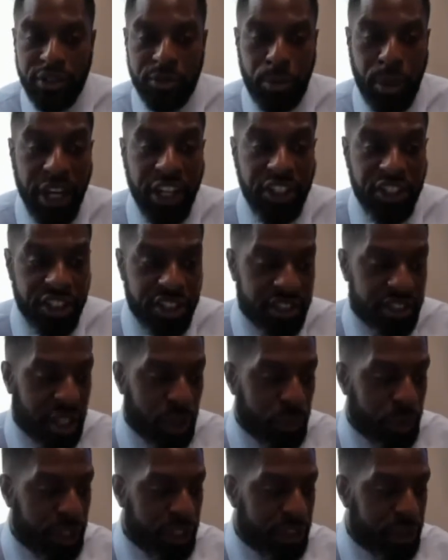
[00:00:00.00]
patients
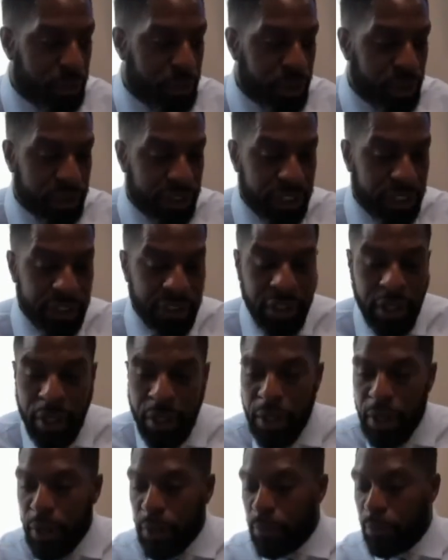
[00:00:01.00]
that were in the building.
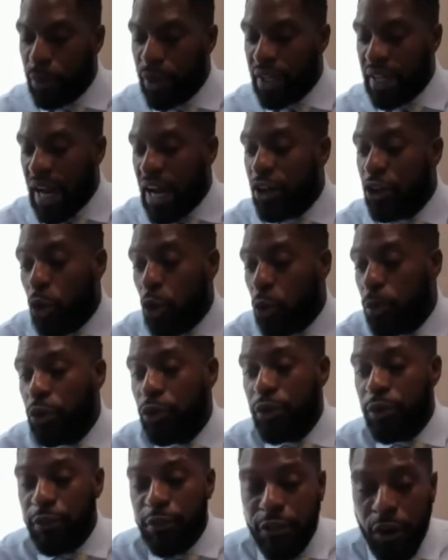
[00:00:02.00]
But I know
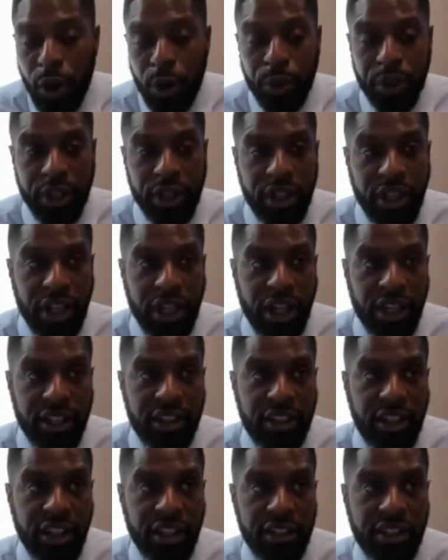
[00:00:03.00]
moving forward, and I
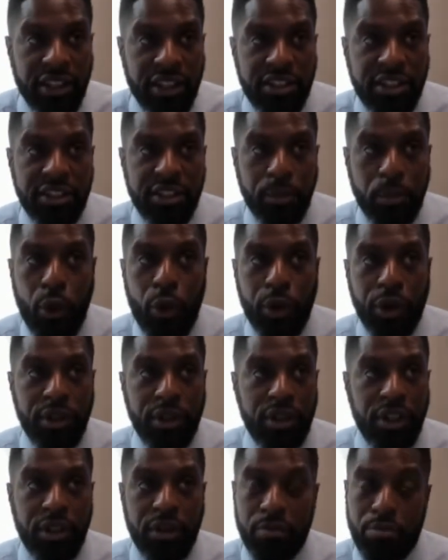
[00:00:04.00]
think this is
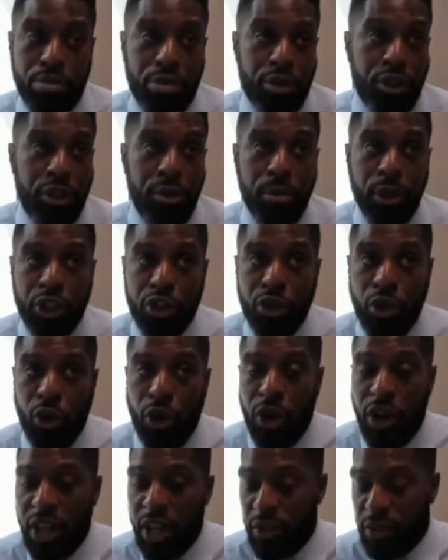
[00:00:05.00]
important in pretty much
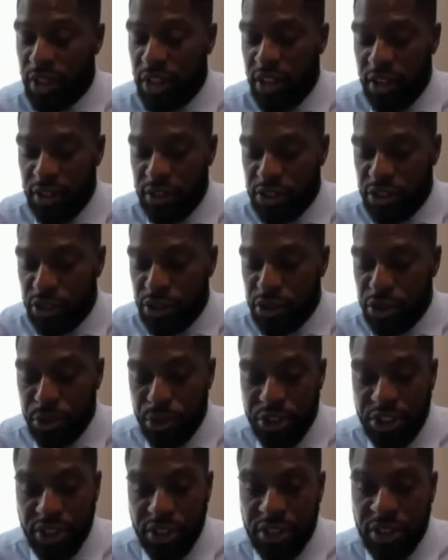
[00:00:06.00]
all healthcare
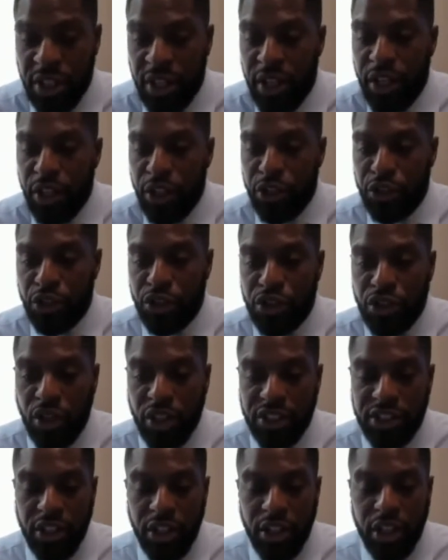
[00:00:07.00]
institutions, is you
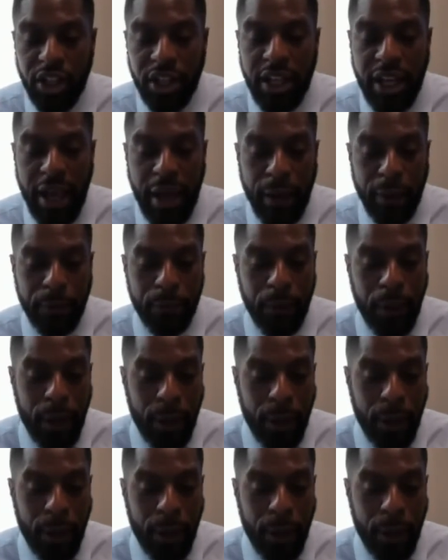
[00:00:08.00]
start to look at